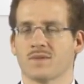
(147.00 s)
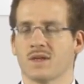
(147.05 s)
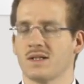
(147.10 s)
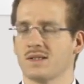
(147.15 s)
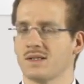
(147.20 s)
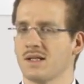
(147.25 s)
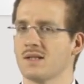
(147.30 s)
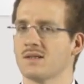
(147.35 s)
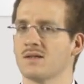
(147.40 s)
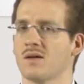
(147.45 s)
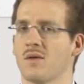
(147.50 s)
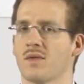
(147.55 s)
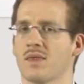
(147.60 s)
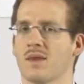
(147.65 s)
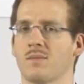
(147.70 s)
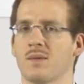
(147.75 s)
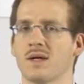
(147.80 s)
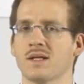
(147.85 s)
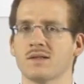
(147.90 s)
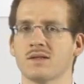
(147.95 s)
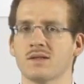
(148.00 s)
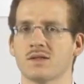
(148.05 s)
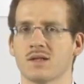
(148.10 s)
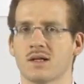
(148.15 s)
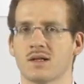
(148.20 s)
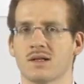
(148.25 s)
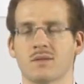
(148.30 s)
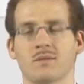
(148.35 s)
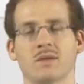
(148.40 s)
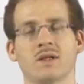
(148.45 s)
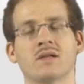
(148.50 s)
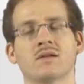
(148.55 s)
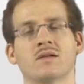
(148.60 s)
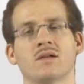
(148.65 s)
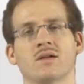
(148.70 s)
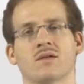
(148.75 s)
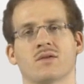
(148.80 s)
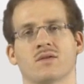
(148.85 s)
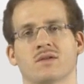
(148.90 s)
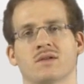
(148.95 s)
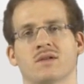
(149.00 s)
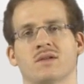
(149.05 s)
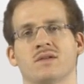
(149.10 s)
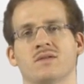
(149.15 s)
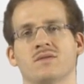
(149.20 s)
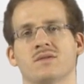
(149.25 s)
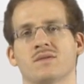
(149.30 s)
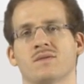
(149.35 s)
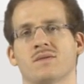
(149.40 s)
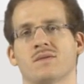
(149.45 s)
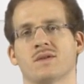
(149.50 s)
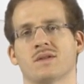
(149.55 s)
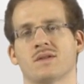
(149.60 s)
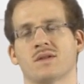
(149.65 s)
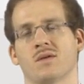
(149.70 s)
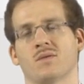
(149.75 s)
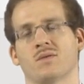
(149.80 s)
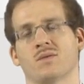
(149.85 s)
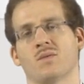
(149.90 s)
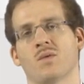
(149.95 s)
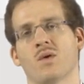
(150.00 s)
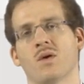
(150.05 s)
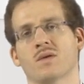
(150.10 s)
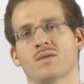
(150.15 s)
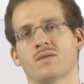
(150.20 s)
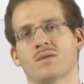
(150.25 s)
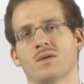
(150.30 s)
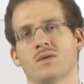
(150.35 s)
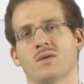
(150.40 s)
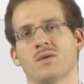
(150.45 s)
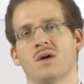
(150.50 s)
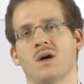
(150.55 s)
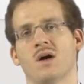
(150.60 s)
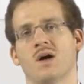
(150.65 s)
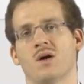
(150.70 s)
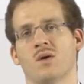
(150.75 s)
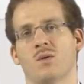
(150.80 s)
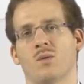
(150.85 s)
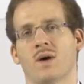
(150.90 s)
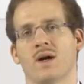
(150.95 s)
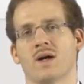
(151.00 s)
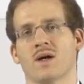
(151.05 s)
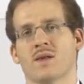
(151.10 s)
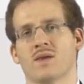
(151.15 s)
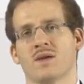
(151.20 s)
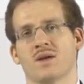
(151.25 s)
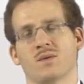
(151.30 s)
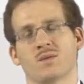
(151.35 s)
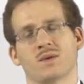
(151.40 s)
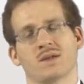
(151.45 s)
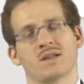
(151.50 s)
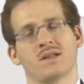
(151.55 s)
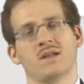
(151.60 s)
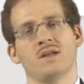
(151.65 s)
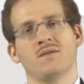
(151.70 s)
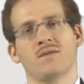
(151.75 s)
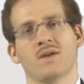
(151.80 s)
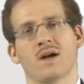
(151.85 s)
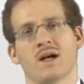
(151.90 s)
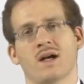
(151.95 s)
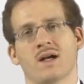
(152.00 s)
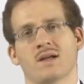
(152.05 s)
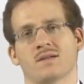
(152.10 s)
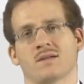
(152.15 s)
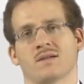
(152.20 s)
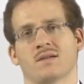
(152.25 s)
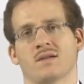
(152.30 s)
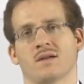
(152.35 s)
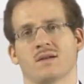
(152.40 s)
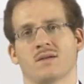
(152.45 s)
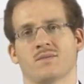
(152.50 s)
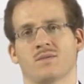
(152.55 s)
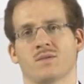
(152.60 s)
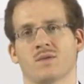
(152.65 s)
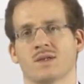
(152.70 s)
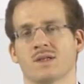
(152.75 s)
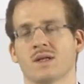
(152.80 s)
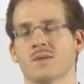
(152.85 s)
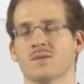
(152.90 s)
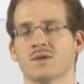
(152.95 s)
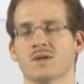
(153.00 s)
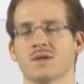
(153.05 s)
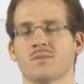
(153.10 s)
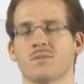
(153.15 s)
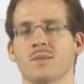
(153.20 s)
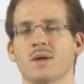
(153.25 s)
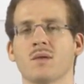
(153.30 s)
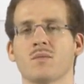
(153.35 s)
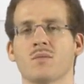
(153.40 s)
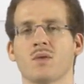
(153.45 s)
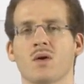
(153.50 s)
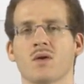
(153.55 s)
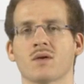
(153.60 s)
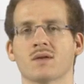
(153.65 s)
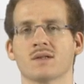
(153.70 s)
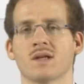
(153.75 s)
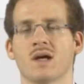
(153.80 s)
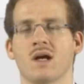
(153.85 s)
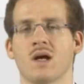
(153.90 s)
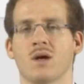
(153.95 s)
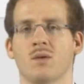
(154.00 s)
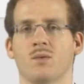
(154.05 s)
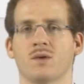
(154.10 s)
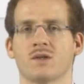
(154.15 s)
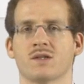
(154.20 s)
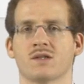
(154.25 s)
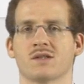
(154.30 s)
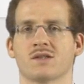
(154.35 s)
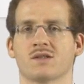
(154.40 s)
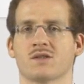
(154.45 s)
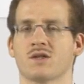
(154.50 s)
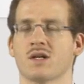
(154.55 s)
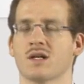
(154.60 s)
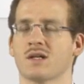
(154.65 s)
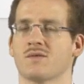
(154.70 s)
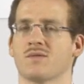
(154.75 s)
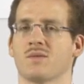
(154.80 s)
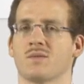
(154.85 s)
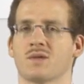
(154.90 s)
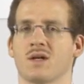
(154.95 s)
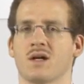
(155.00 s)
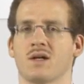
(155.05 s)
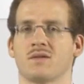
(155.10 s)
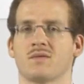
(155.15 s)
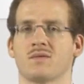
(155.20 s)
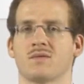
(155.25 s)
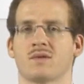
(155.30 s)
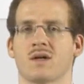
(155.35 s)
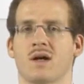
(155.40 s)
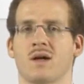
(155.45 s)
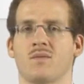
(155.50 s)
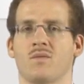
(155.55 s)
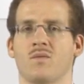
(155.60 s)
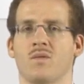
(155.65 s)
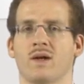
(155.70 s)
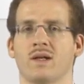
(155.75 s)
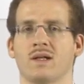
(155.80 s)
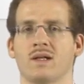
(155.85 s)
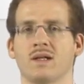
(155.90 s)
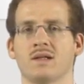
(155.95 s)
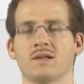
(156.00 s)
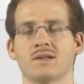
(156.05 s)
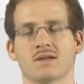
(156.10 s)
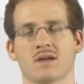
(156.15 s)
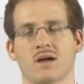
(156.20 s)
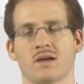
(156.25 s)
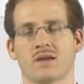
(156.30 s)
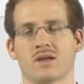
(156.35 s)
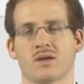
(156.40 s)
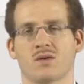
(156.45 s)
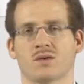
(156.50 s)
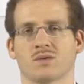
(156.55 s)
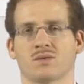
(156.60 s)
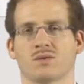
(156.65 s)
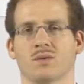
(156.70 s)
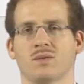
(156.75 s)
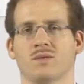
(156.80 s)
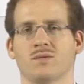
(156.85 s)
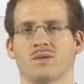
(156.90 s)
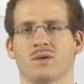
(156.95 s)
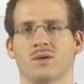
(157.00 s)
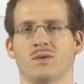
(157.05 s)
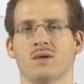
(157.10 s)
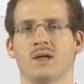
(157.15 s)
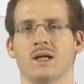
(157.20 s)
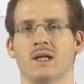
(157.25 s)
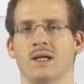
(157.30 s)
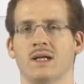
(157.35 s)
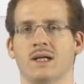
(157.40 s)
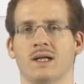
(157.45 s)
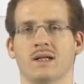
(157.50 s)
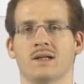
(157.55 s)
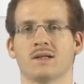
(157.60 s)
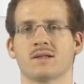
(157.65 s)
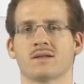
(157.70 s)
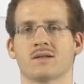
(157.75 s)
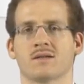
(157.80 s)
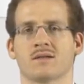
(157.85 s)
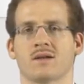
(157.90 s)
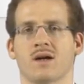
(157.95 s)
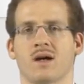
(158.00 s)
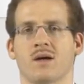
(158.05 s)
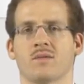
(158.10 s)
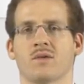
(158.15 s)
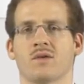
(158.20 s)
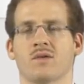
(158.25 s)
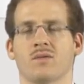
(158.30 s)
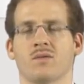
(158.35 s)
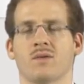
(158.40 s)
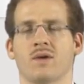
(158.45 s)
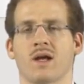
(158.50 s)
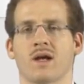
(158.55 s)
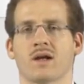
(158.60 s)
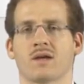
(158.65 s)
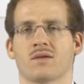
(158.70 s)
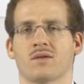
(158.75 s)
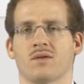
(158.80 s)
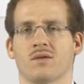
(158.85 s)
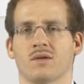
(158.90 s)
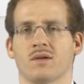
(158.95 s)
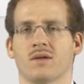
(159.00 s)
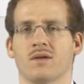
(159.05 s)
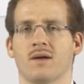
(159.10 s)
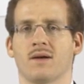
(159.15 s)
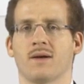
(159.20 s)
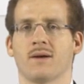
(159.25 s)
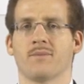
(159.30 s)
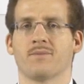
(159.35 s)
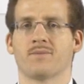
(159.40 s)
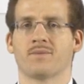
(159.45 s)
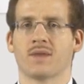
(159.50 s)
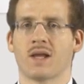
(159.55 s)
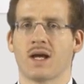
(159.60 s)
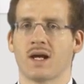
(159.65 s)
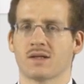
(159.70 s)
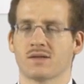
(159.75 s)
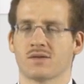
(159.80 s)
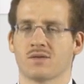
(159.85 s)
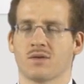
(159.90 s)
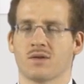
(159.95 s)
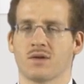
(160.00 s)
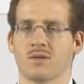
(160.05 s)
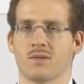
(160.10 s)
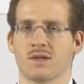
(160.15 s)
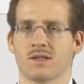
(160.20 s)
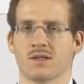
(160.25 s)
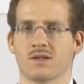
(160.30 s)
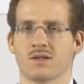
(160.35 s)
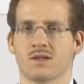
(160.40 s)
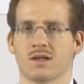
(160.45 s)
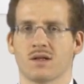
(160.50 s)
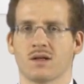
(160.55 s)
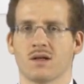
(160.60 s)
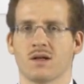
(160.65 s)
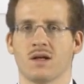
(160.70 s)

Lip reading: sends out the message and immediately continues with its own workflow, while the receiver has a reception mailbox, which is checked from time to time when inside the control flow it is the time to react on external messaging.